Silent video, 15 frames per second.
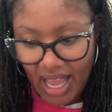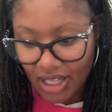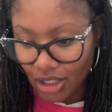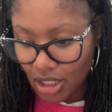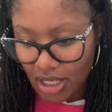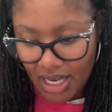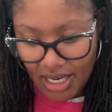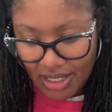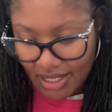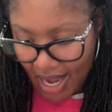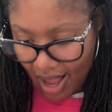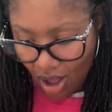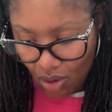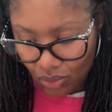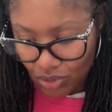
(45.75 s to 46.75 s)
and looking
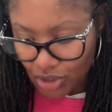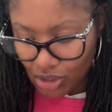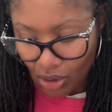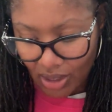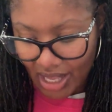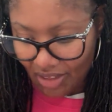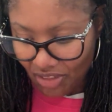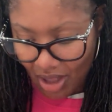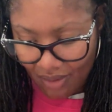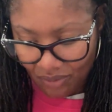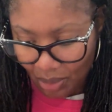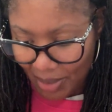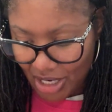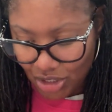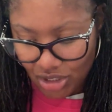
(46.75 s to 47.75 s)
down solely at the
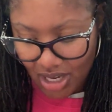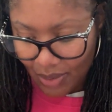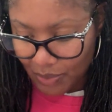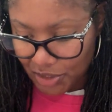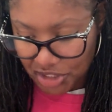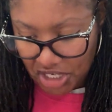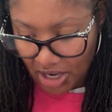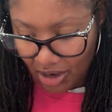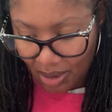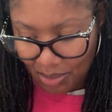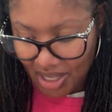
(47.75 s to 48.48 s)
information that we're sharing,